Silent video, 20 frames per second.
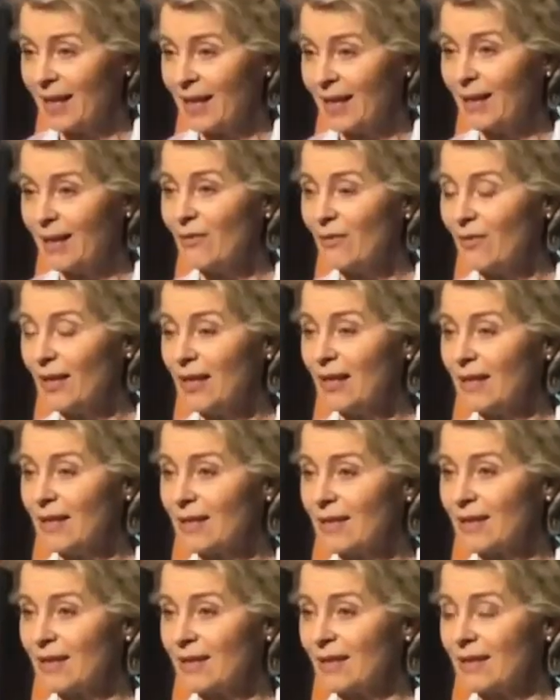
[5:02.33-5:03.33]
If
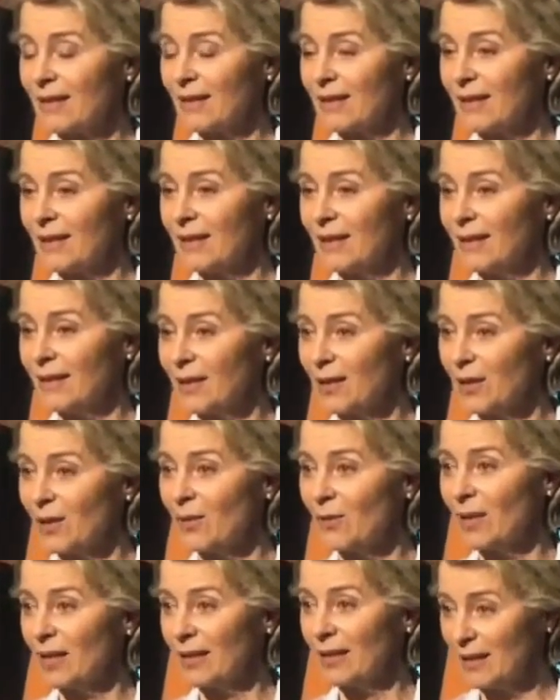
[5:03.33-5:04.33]
things
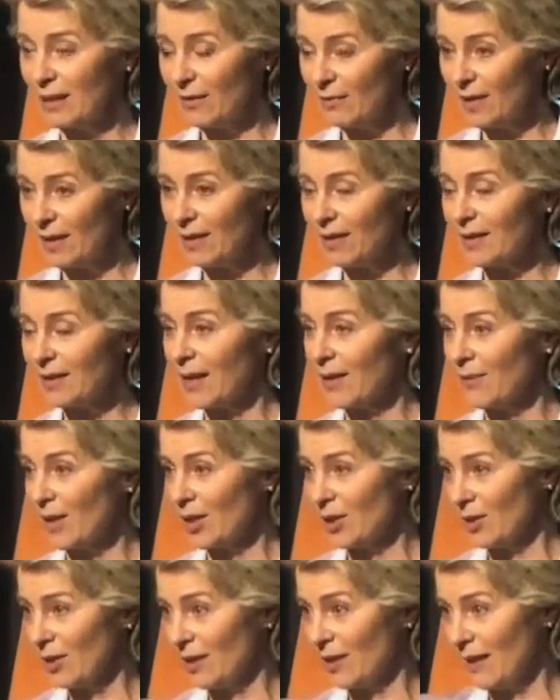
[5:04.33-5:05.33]
go in a difficult
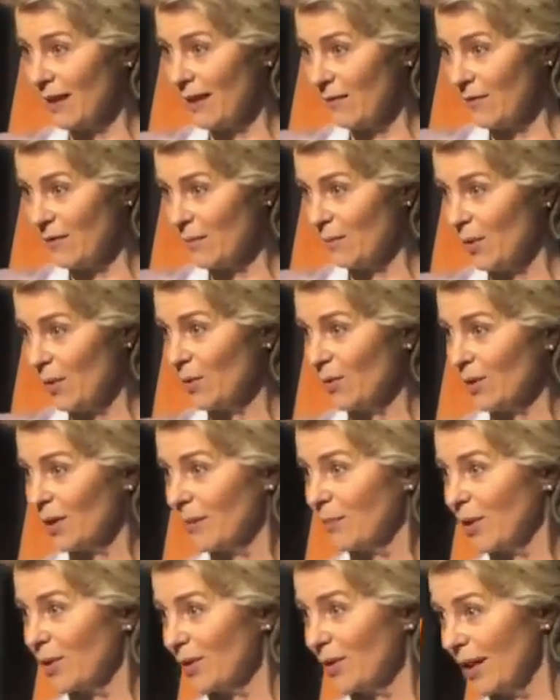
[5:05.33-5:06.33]
direction, I've spoken
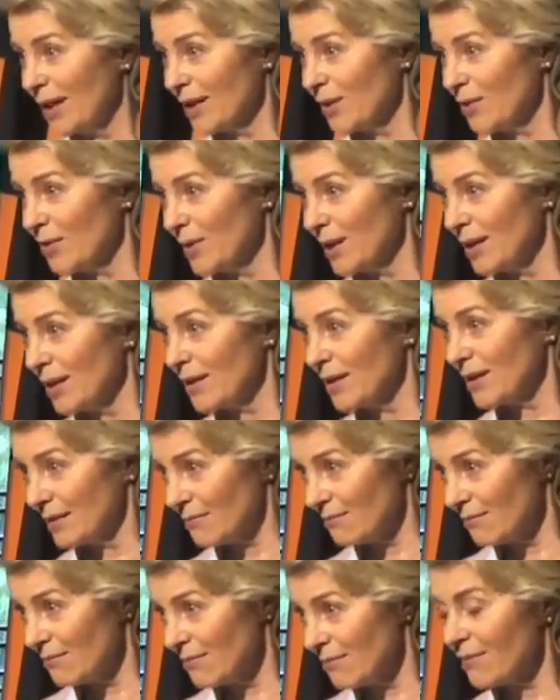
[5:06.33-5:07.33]
about Hungary and
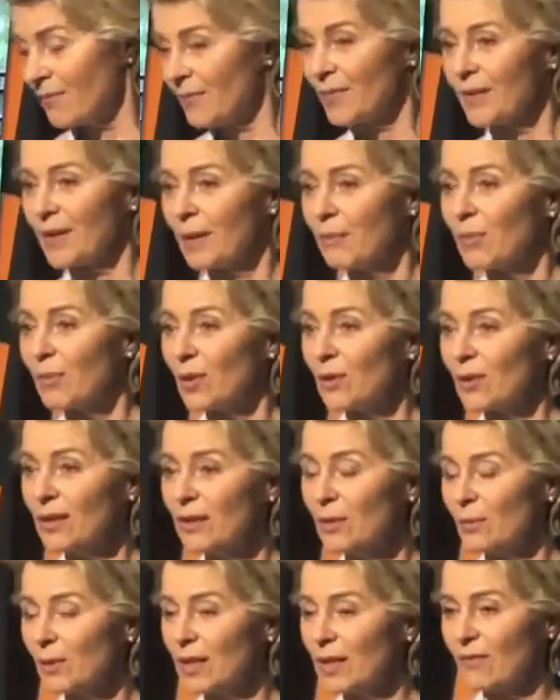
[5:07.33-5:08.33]

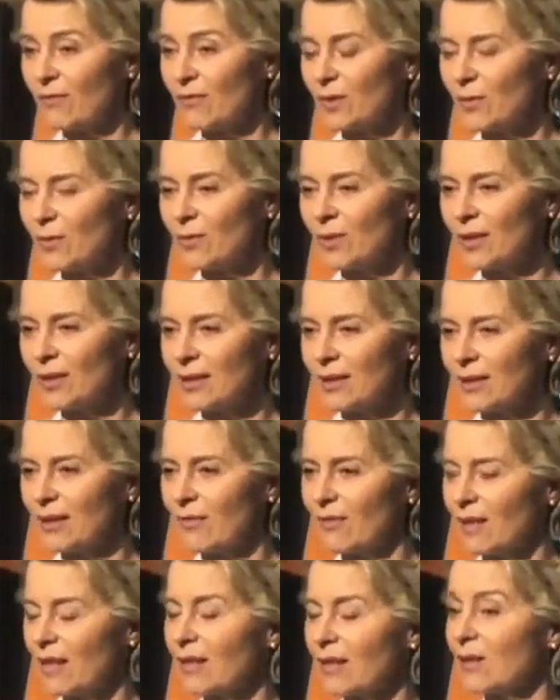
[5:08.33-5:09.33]
Poland, we have tools.
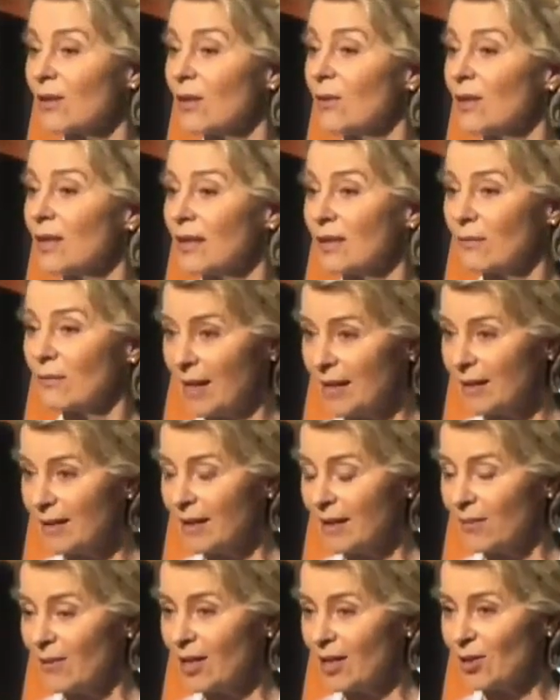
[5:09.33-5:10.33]
If things go in the right
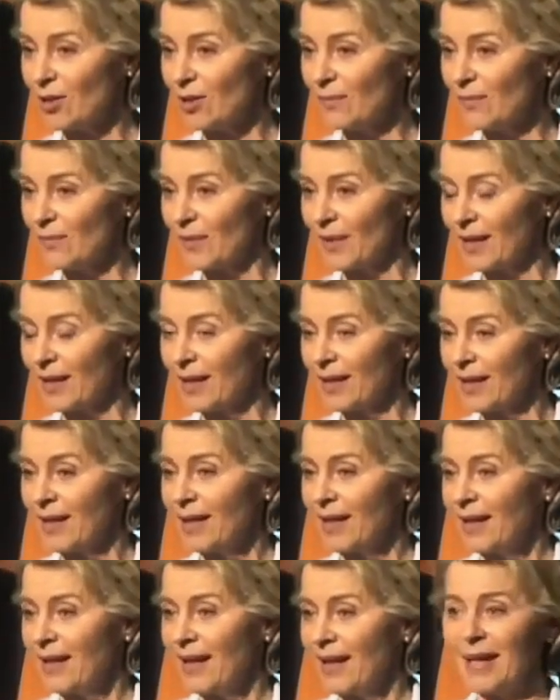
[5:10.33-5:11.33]
direction,
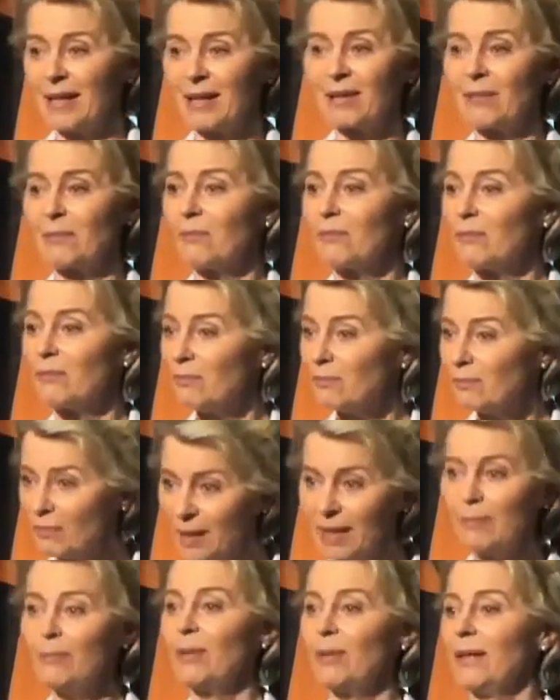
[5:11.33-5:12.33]
and
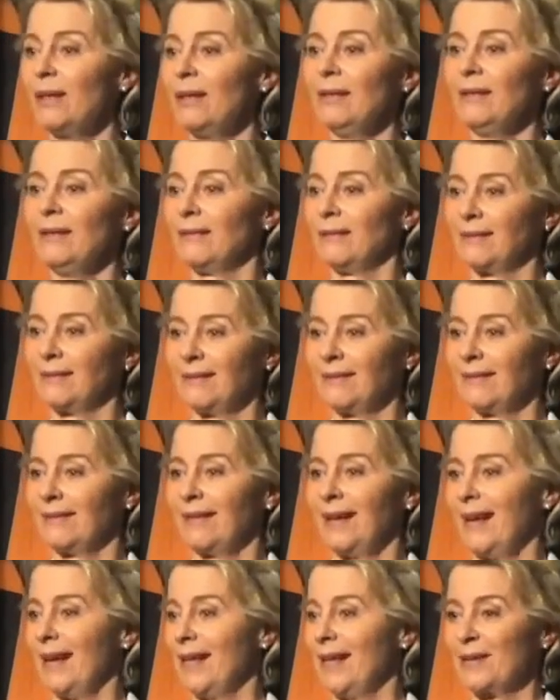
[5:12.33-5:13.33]
people
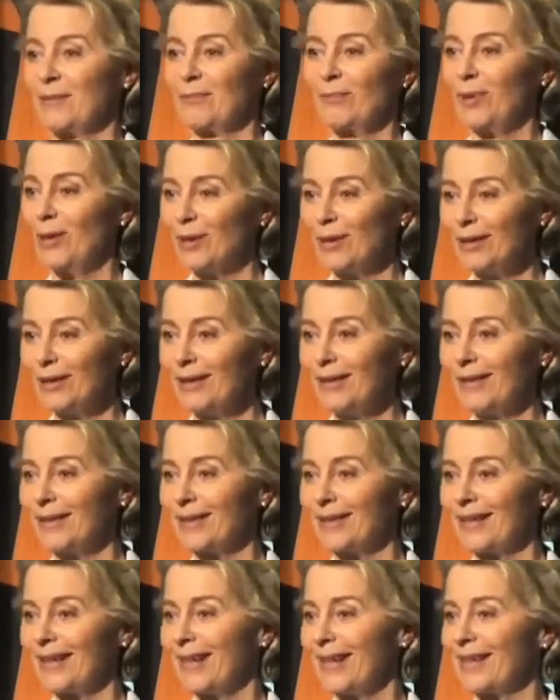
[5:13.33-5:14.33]
as a body
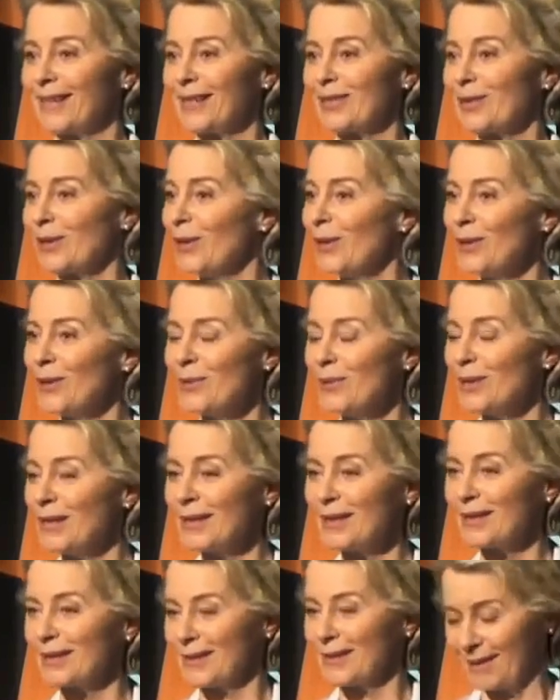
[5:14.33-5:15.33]
that is
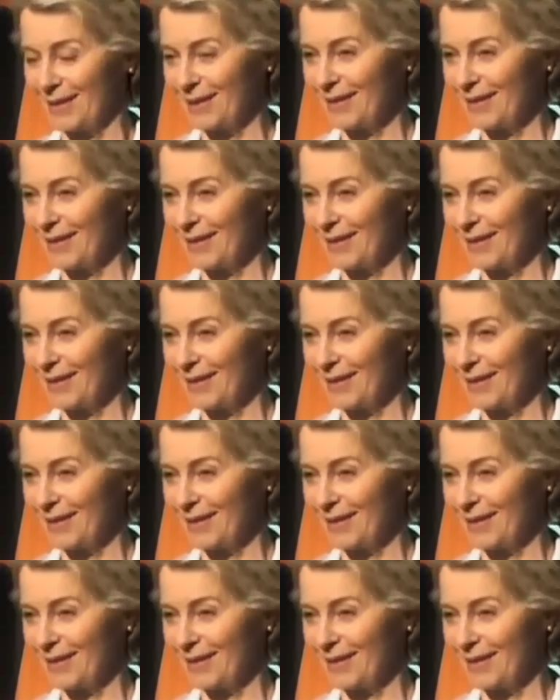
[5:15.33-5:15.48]
always,